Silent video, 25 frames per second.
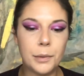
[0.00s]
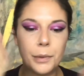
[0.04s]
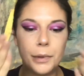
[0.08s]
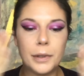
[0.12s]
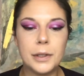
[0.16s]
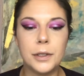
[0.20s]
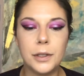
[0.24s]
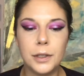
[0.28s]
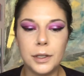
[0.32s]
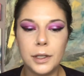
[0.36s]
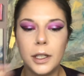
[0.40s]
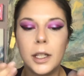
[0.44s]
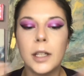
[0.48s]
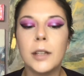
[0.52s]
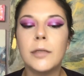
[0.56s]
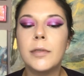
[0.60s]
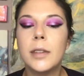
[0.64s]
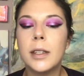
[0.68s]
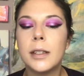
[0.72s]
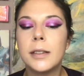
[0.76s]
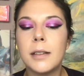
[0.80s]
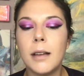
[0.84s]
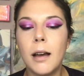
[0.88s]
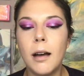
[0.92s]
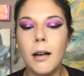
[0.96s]
Just give
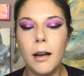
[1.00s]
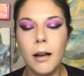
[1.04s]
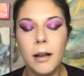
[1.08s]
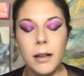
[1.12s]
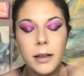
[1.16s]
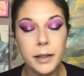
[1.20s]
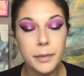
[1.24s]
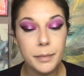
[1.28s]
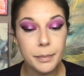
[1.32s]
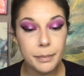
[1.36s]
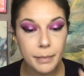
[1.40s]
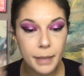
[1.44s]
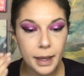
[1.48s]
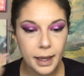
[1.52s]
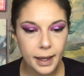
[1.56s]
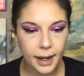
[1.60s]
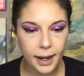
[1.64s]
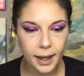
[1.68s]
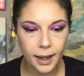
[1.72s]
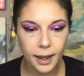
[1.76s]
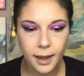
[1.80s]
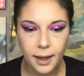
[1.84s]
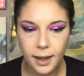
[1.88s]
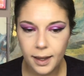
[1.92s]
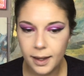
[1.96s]
this all a
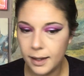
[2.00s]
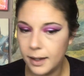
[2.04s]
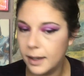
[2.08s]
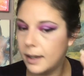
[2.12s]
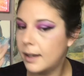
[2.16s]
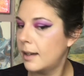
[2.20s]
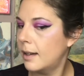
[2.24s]
minute.